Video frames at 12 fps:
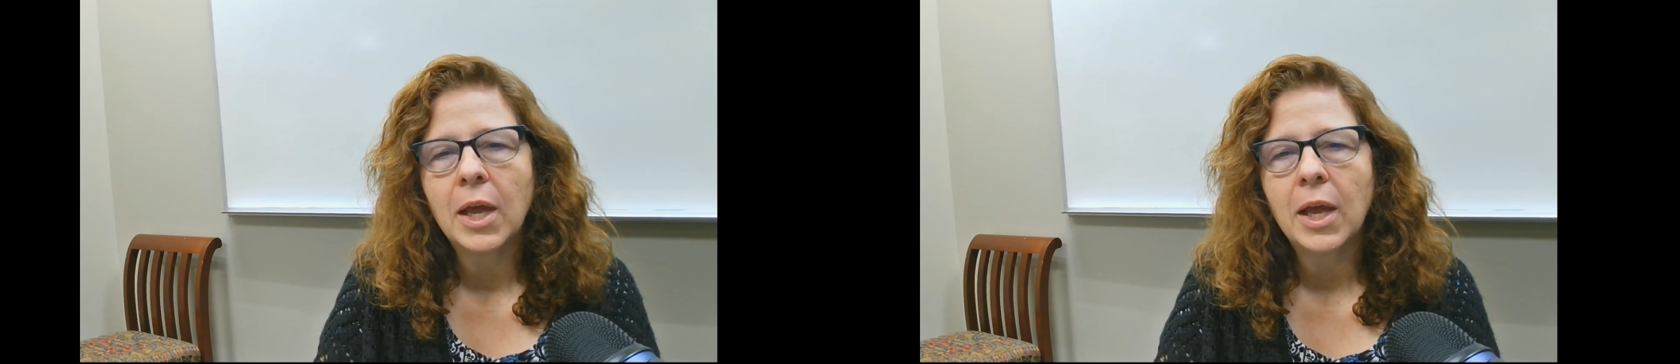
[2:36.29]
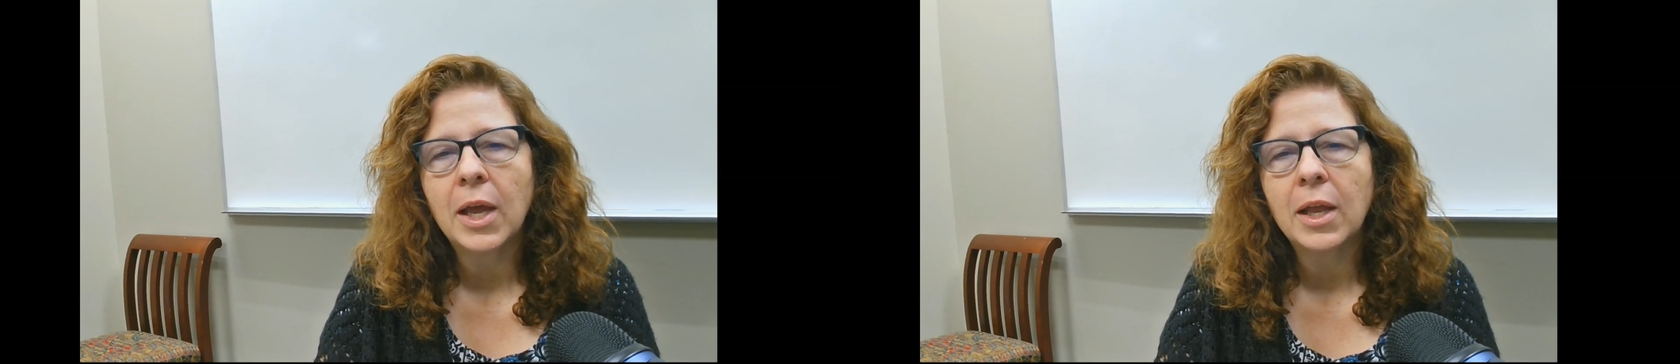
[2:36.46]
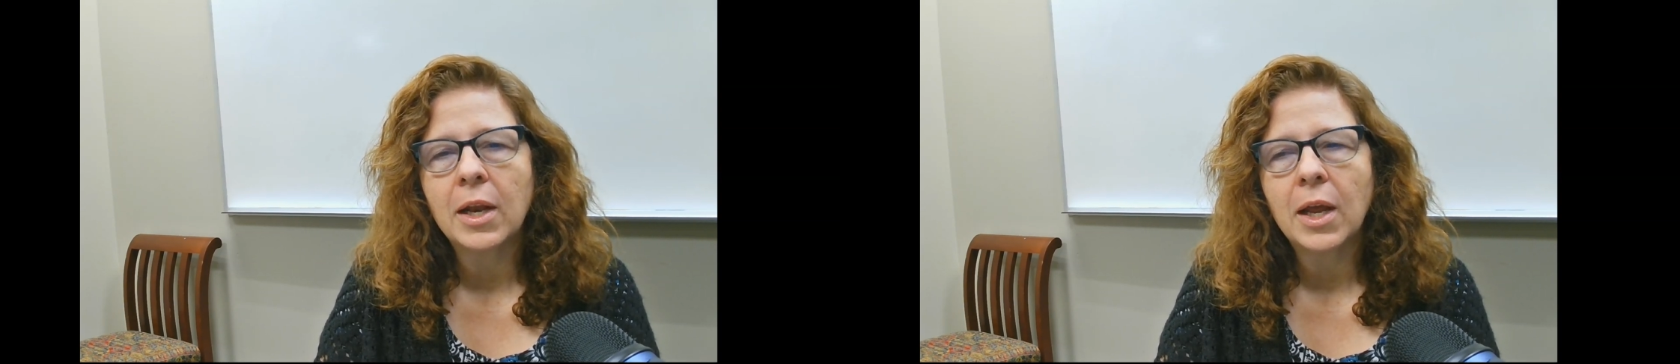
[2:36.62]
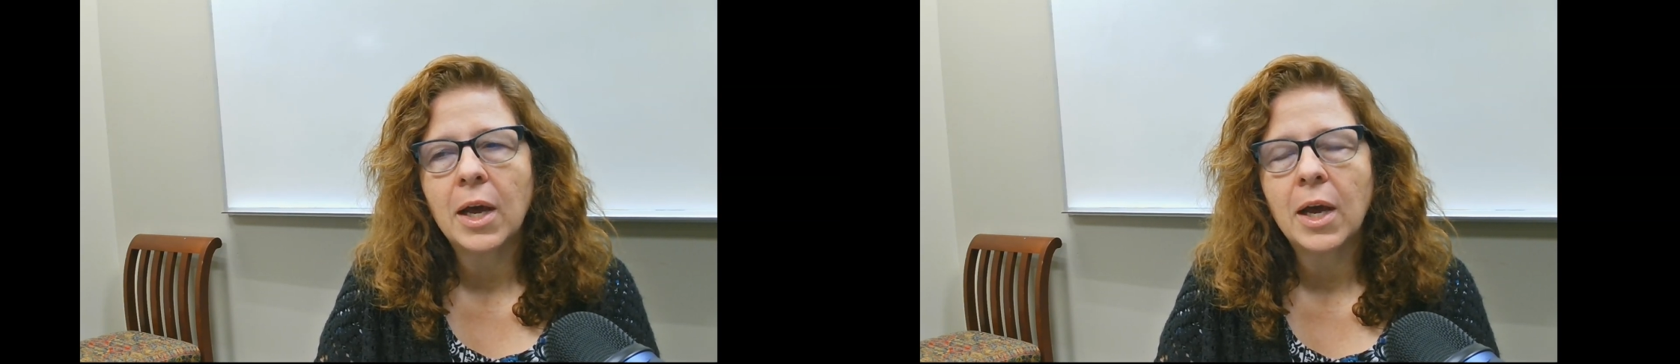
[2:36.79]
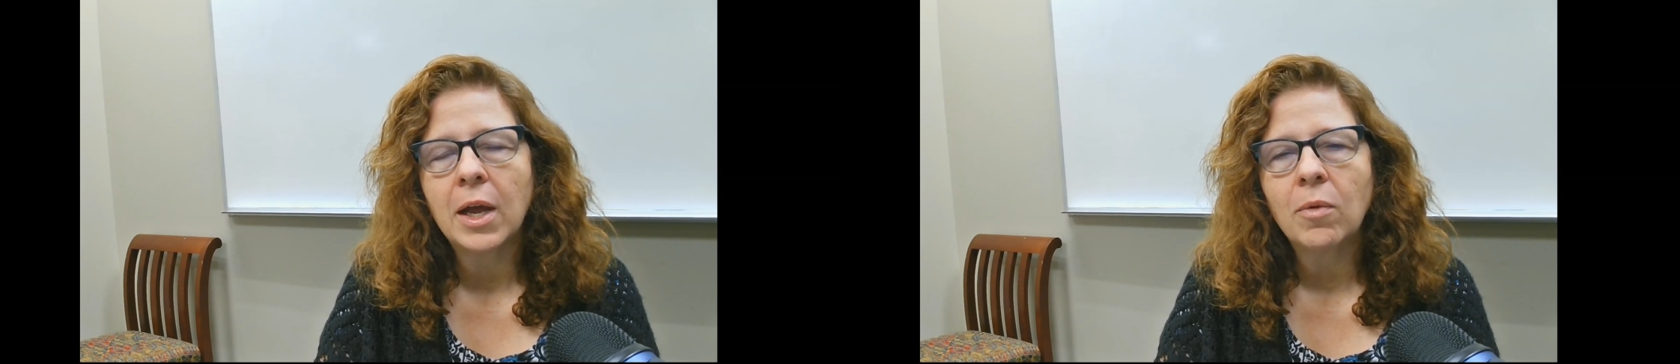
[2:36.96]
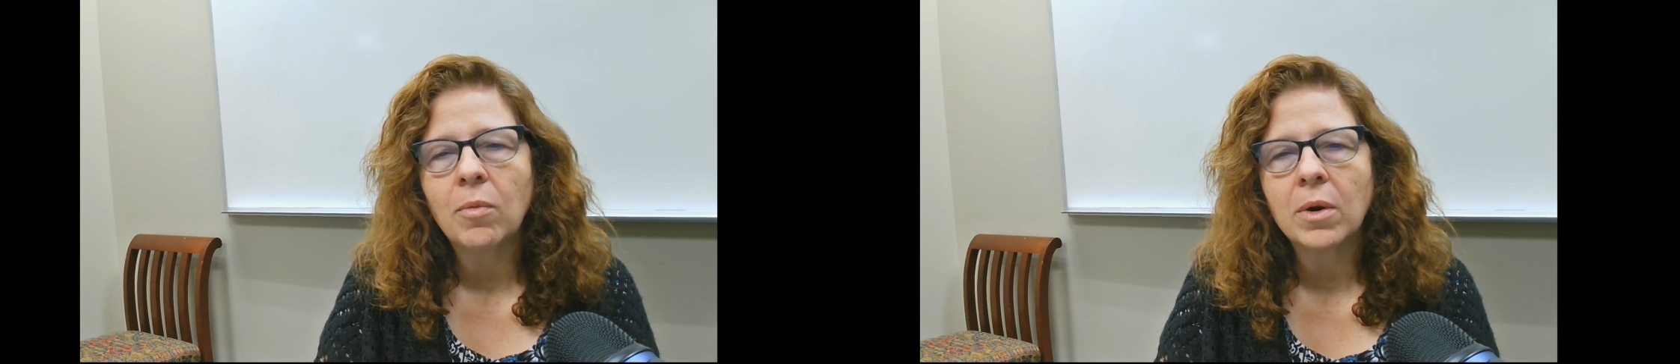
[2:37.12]
and
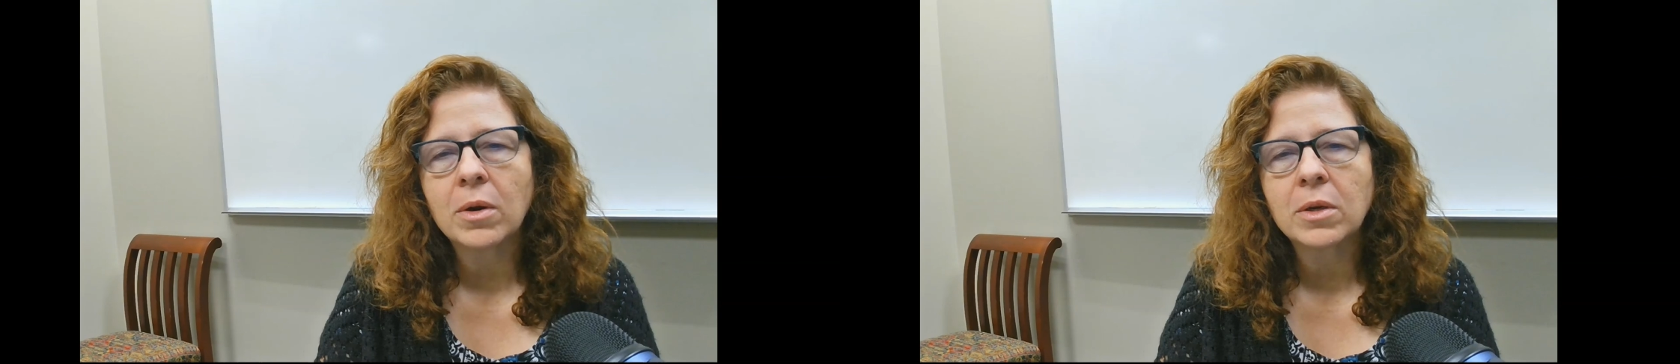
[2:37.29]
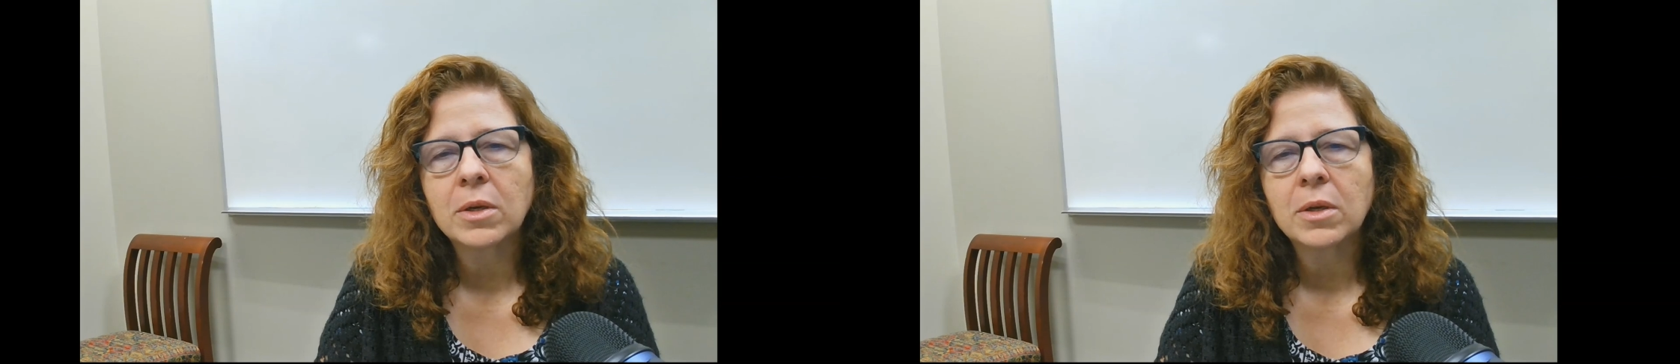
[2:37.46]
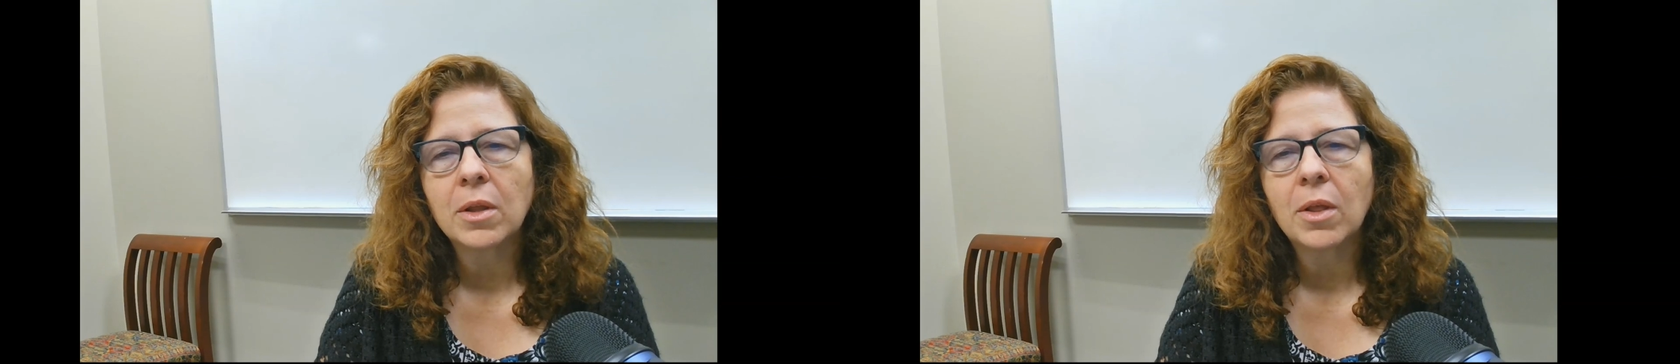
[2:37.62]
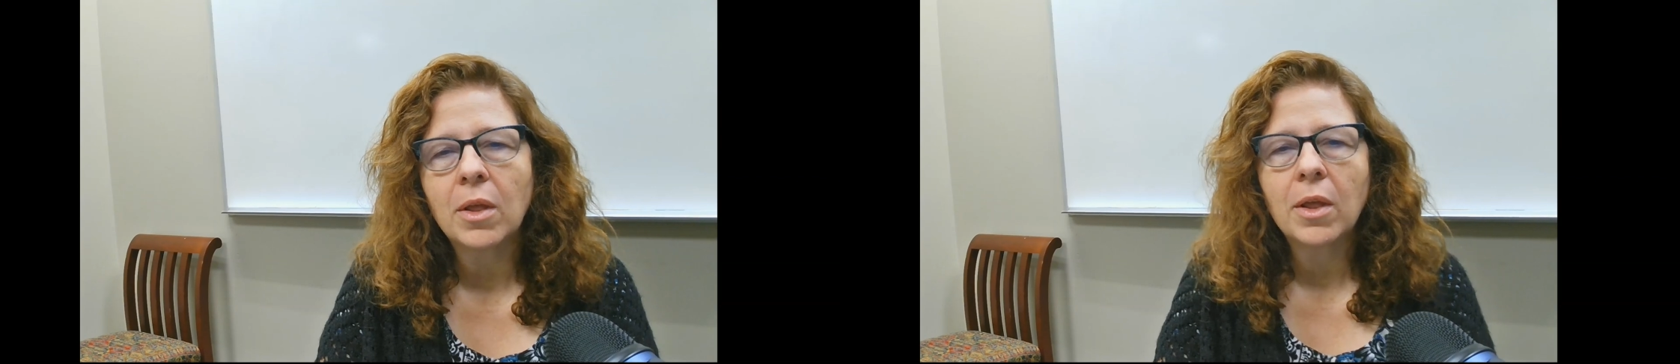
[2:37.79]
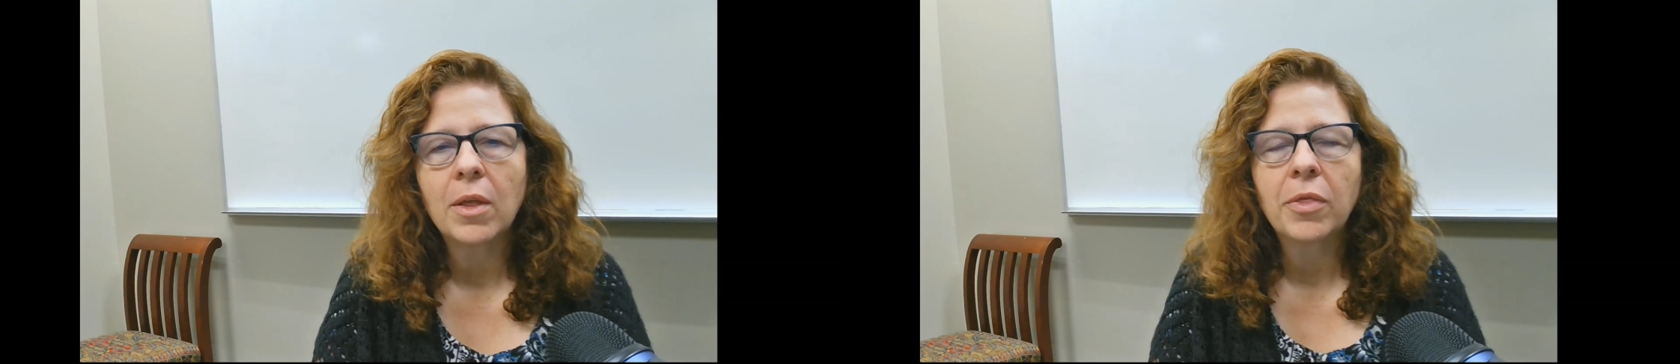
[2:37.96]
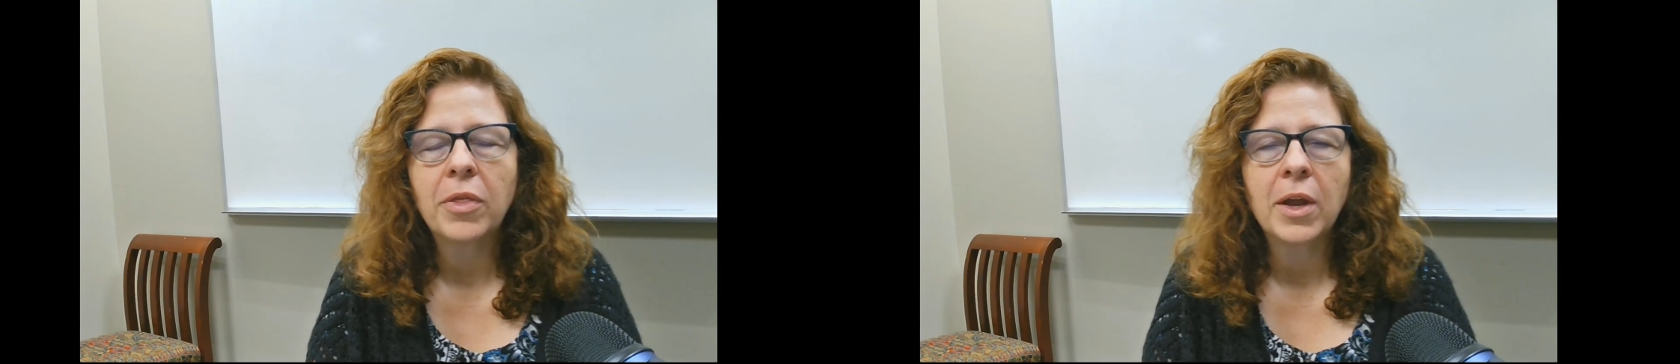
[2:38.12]
I worked
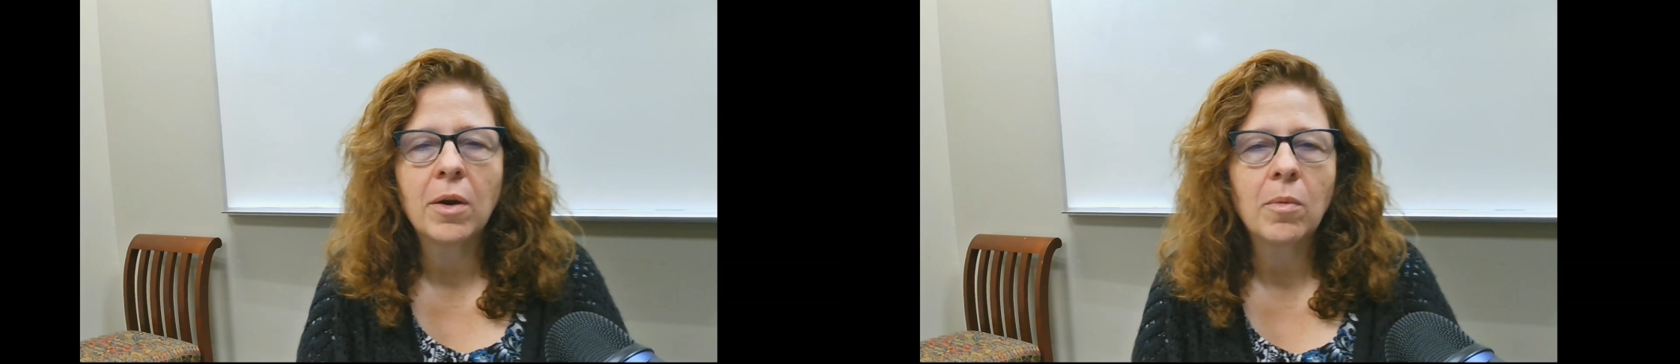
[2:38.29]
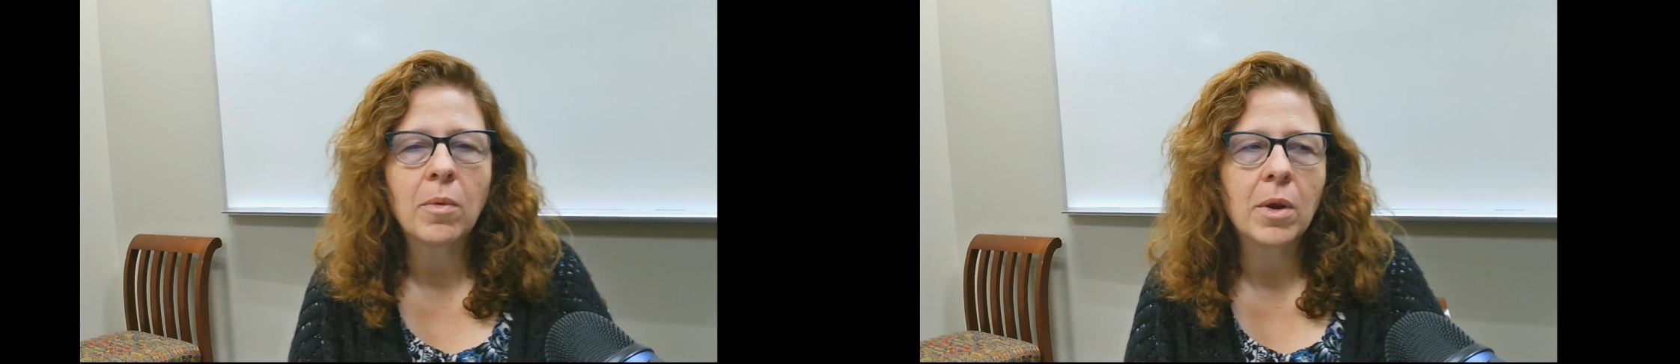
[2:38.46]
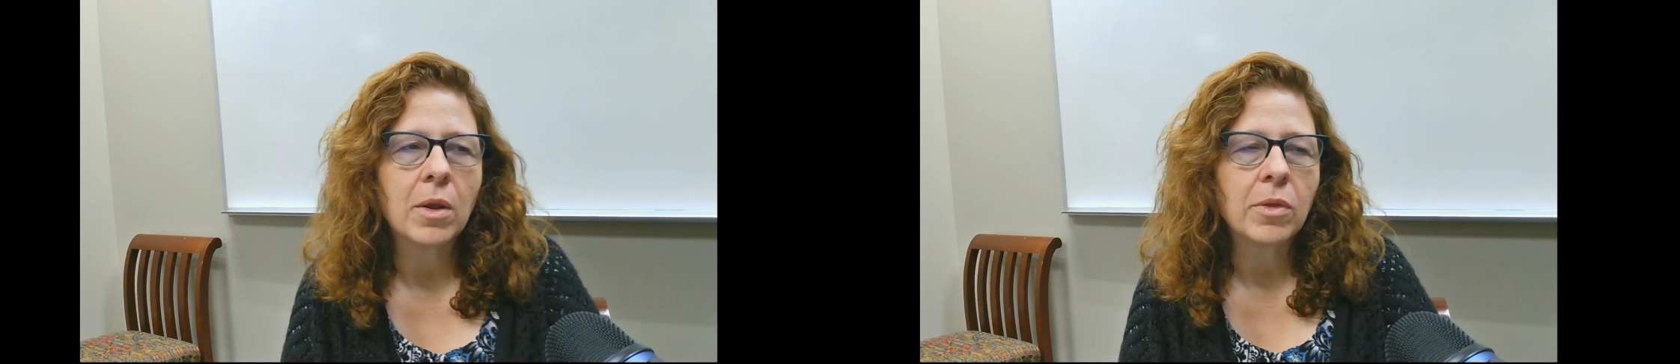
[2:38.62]
there